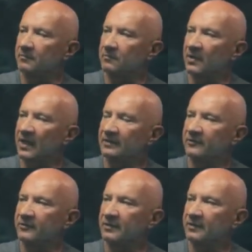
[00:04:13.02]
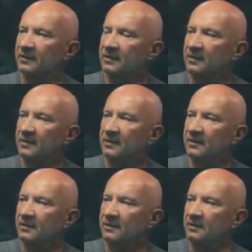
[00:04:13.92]
binary
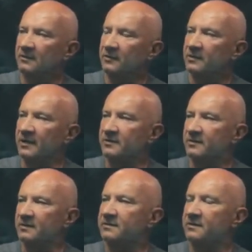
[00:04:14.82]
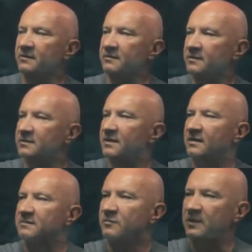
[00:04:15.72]
notation. So in this
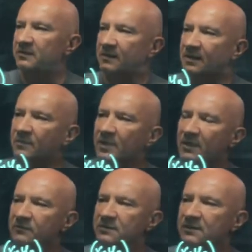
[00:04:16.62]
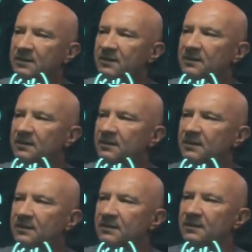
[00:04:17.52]
case, you may think about
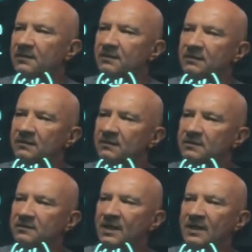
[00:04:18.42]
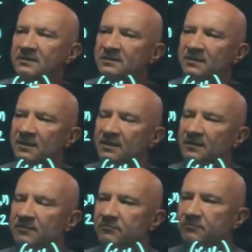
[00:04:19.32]
this as
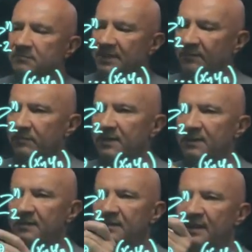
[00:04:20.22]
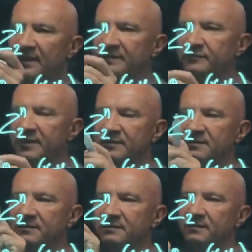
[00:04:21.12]
number 9, right?
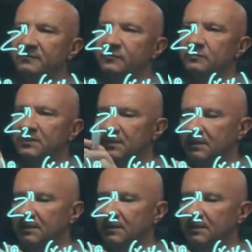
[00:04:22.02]
So that would be